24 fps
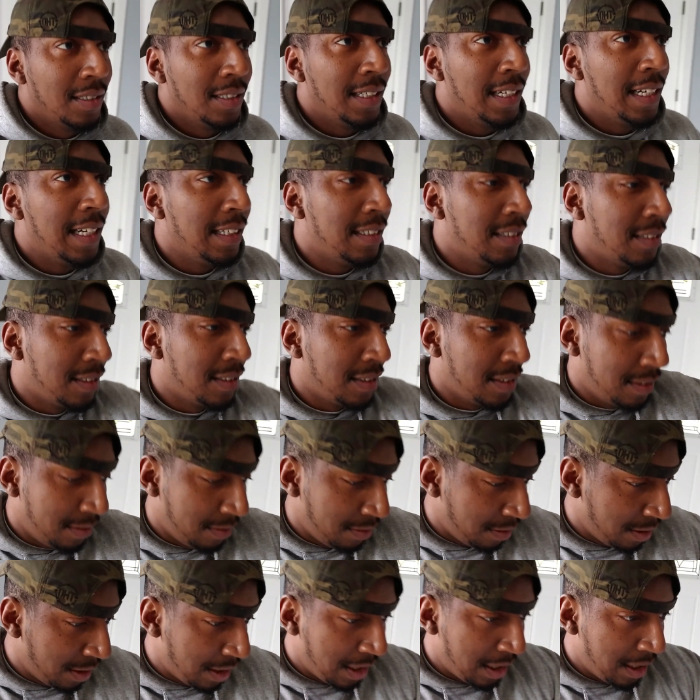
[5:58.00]
it's
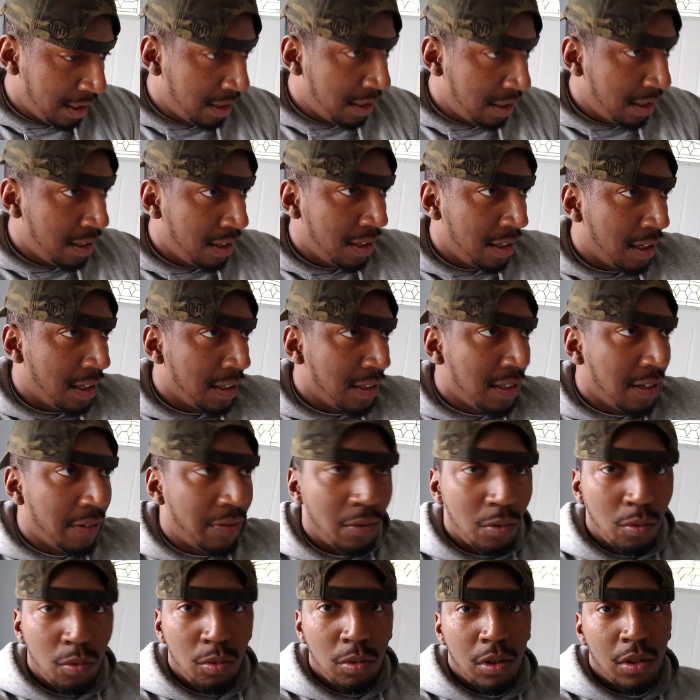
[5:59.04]
a
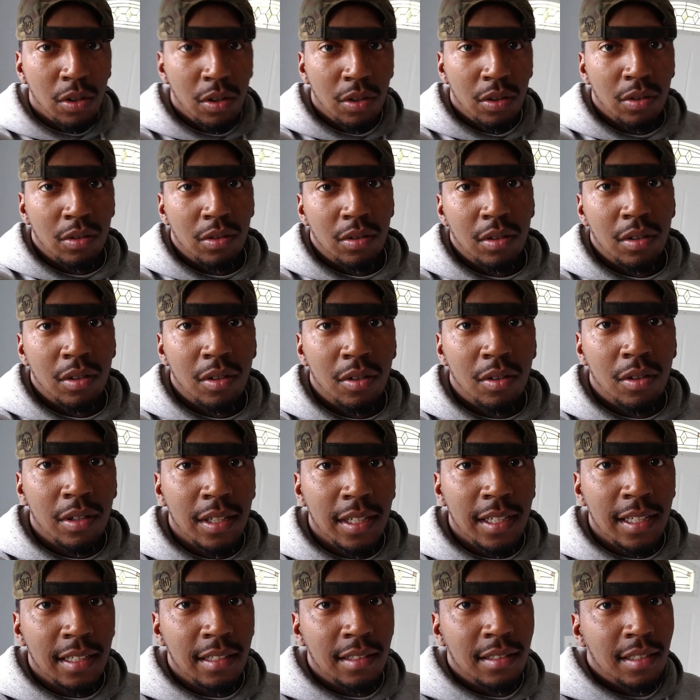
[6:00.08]
different world on the
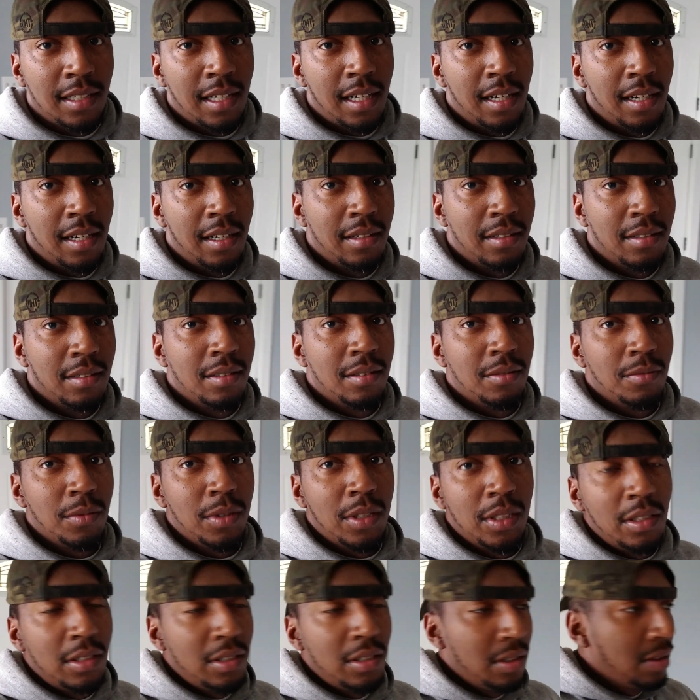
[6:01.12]
inside,
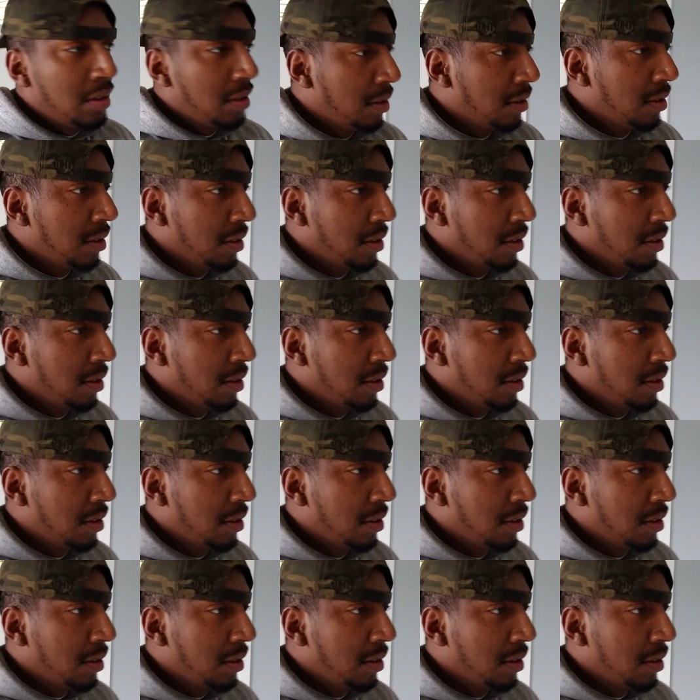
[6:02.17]
which